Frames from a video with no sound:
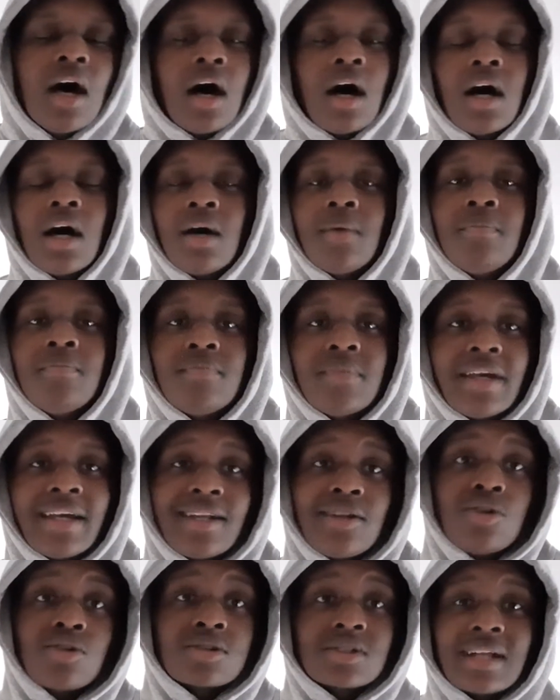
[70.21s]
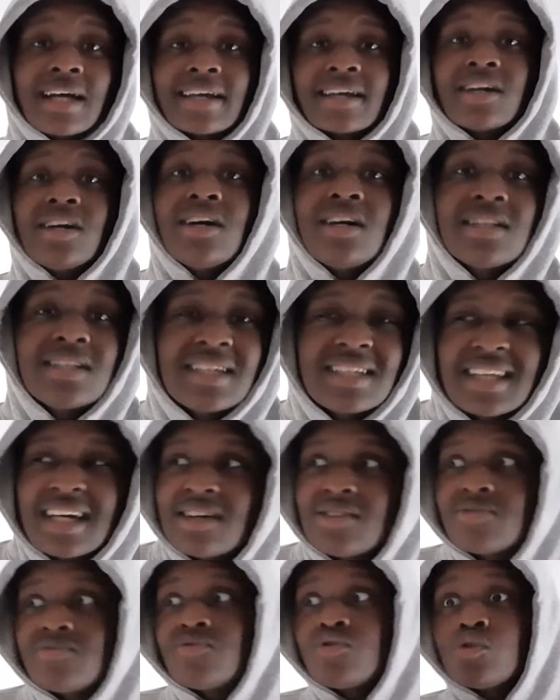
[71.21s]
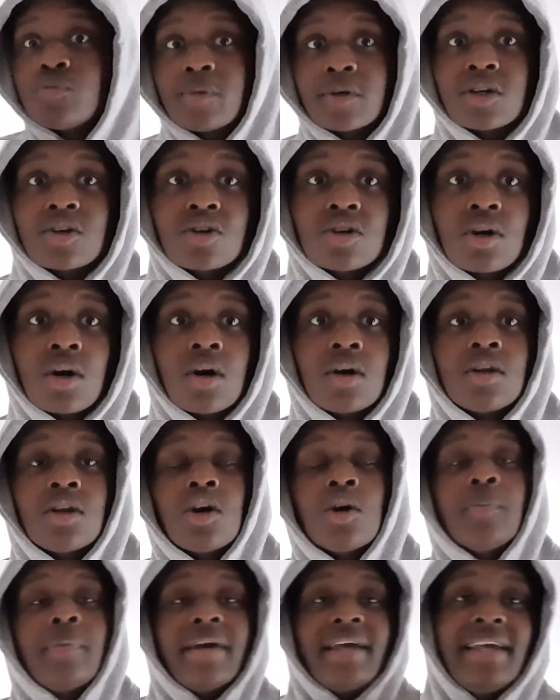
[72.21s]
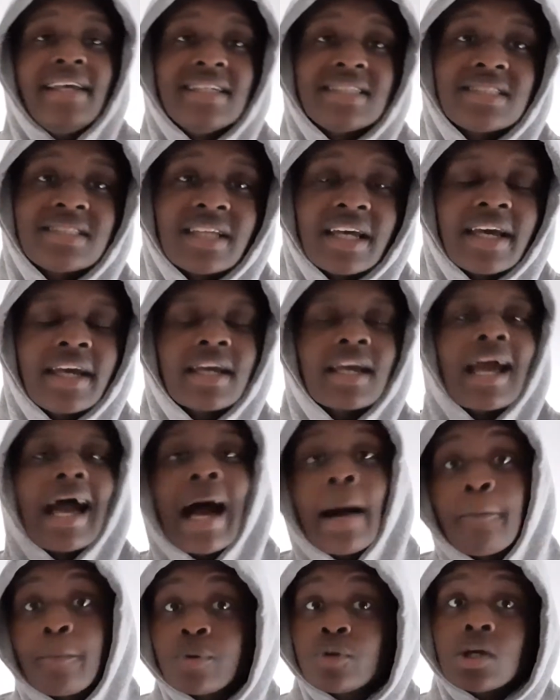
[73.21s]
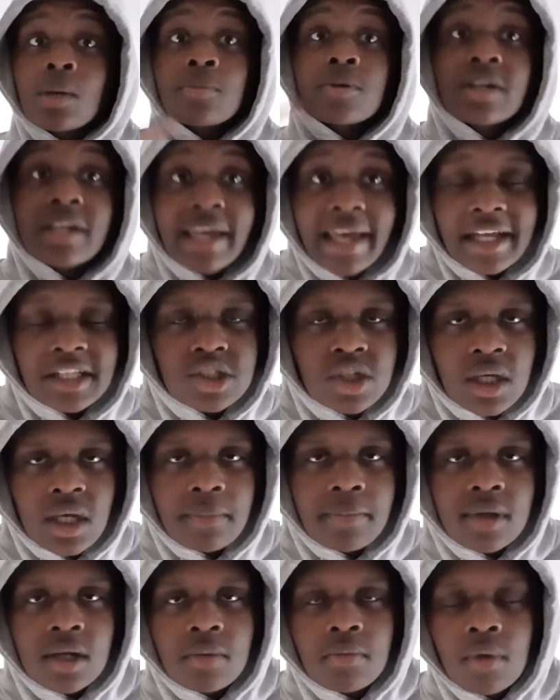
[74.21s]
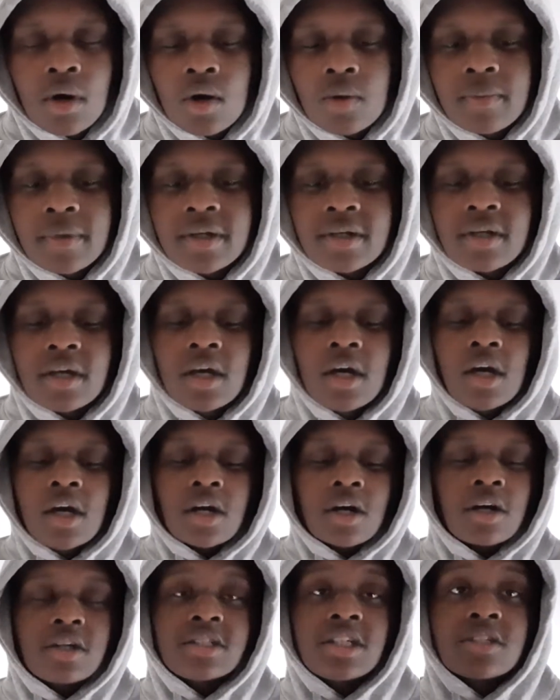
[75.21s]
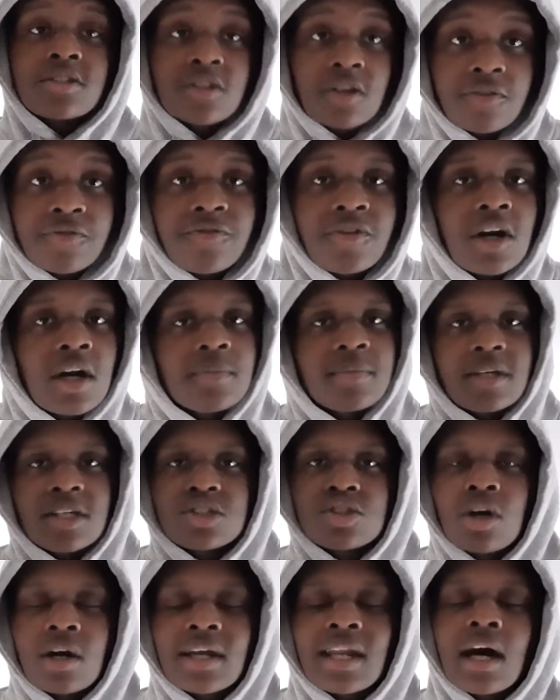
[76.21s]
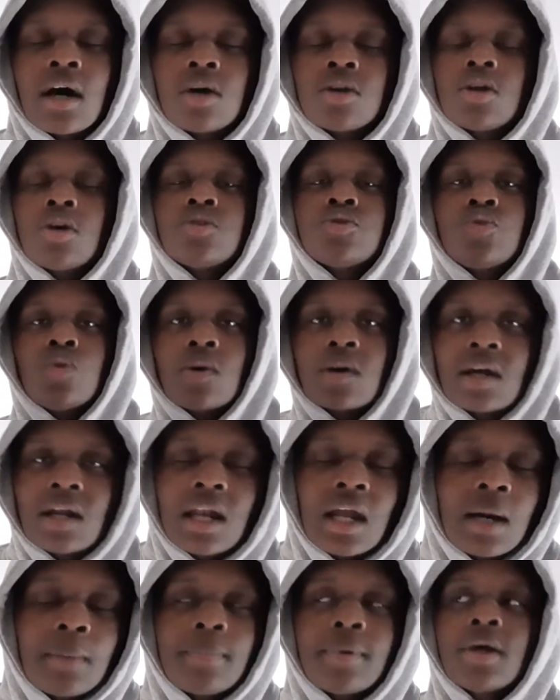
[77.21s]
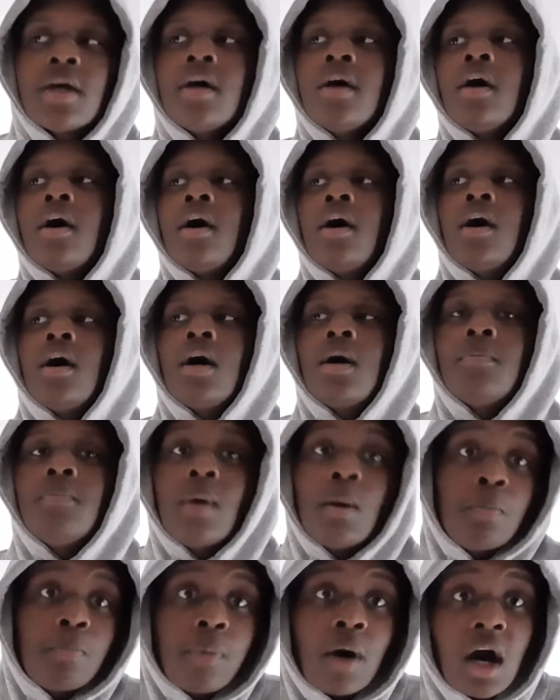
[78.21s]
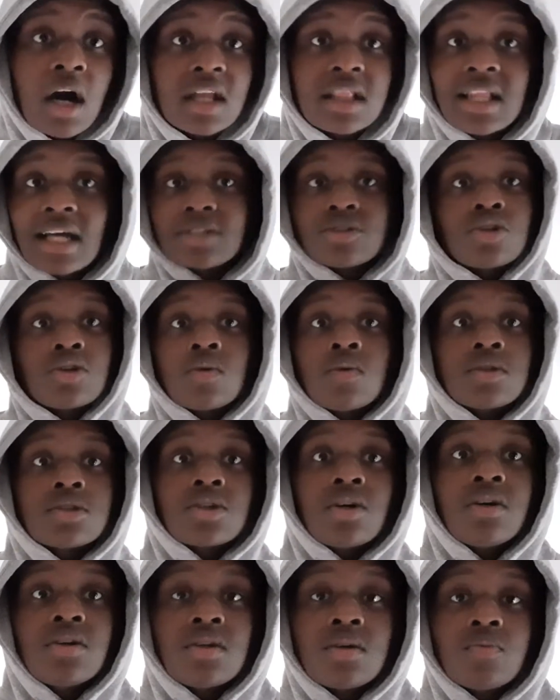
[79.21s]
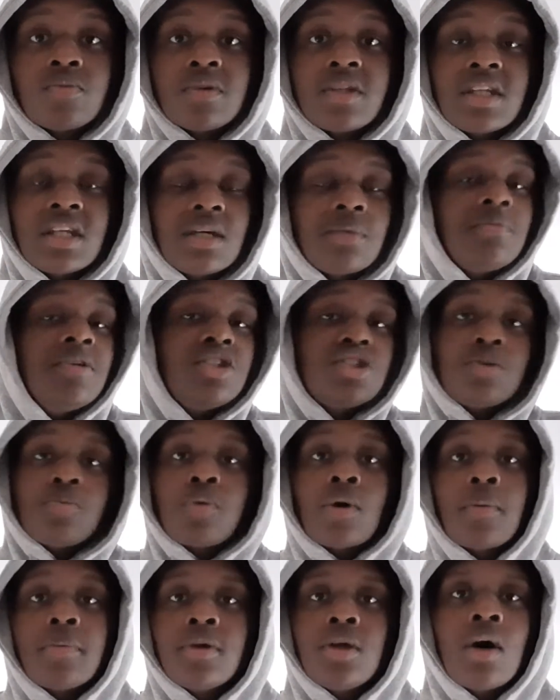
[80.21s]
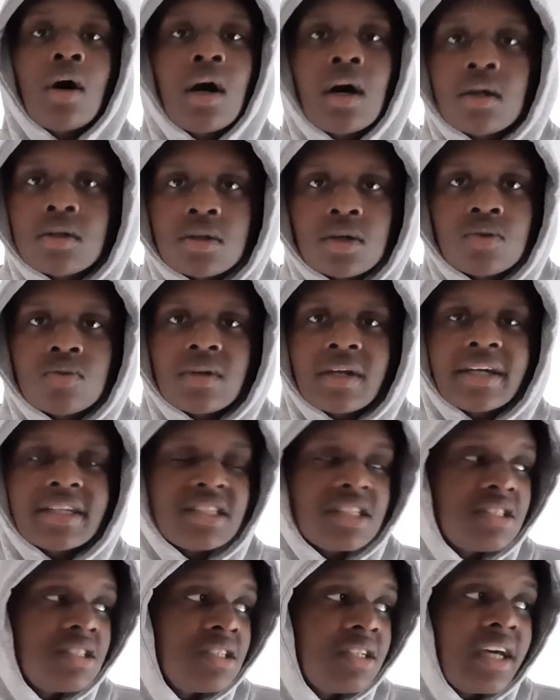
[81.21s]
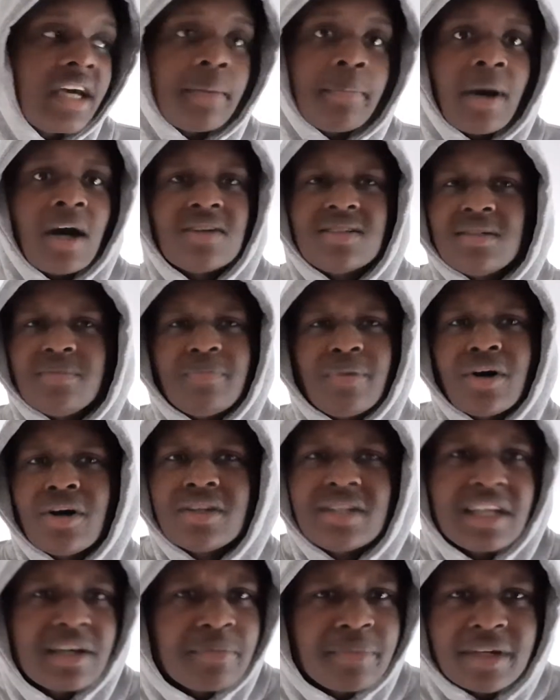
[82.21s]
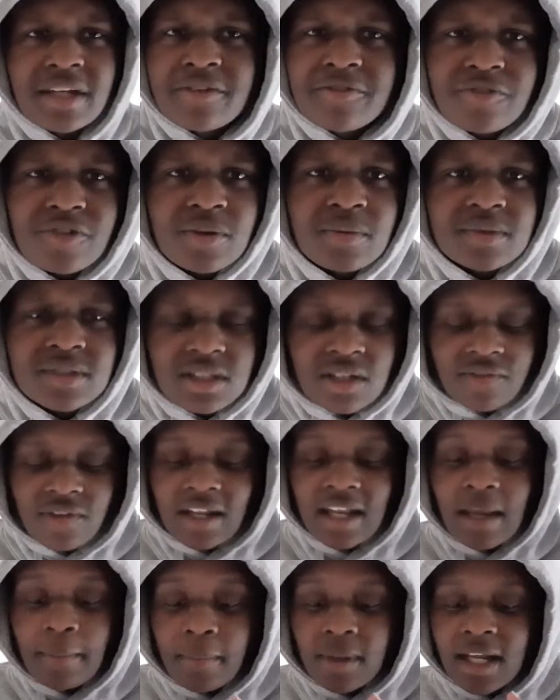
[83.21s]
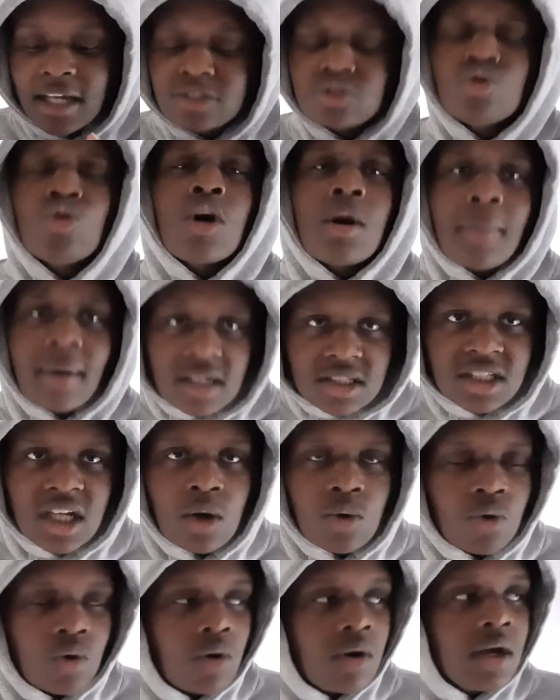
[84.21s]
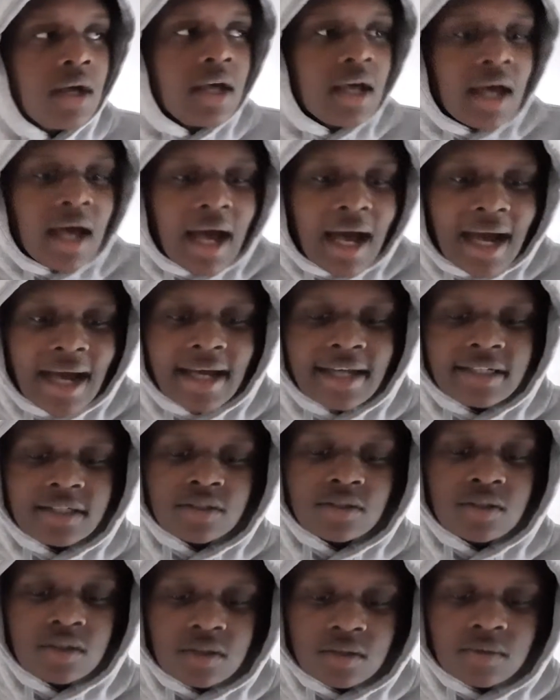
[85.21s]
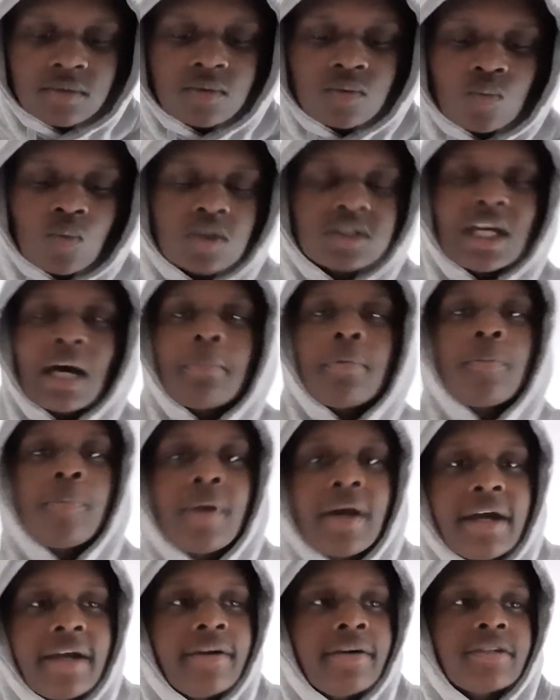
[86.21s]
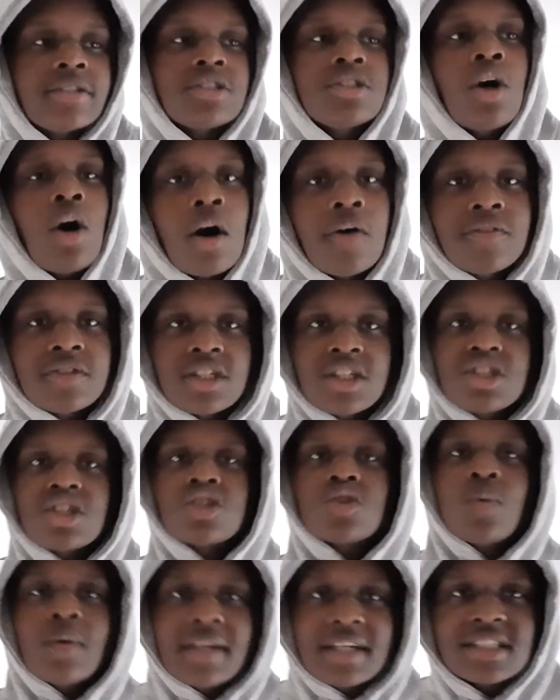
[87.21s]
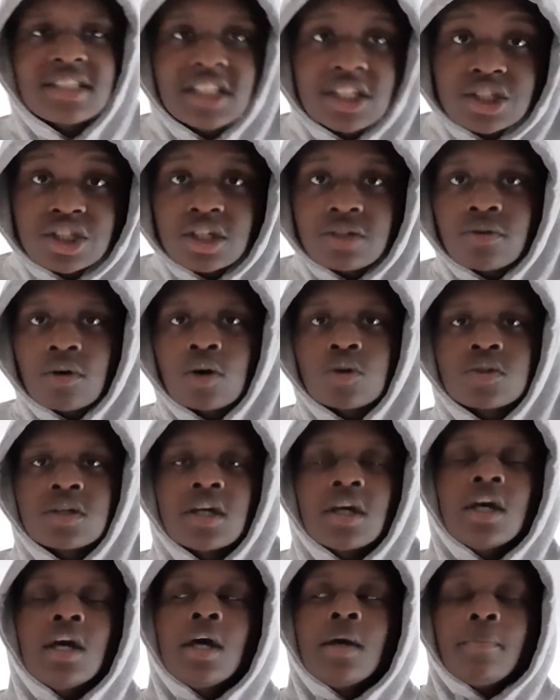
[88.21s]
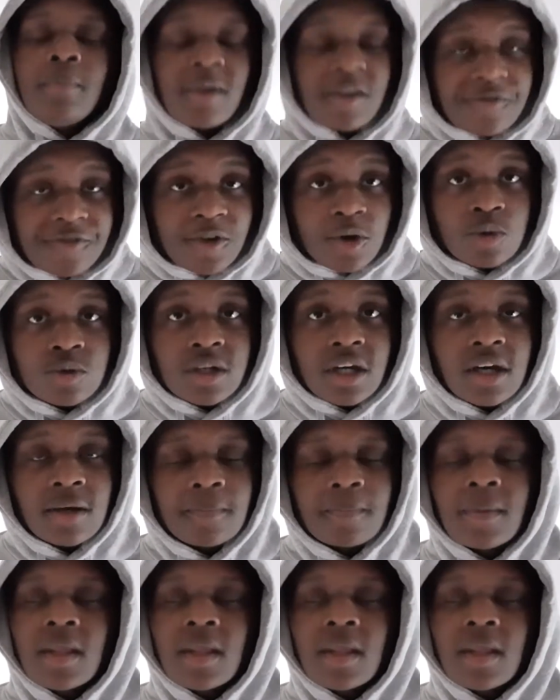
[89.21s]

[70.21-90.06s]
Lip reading: It looked like earlier that Ruben could go on loan, but he's staying. Ampadu, I'm gonna get to him in a moment because it's confirmed he's going out on loan to a club. And Barkley, I don't know what's going on with him. He should probably go out on loan later today. Apparently Burnley have been in for him and stuff like that. But let's talk about Saul and what type of player he is. So obviously he's a 26-year-old midfielder.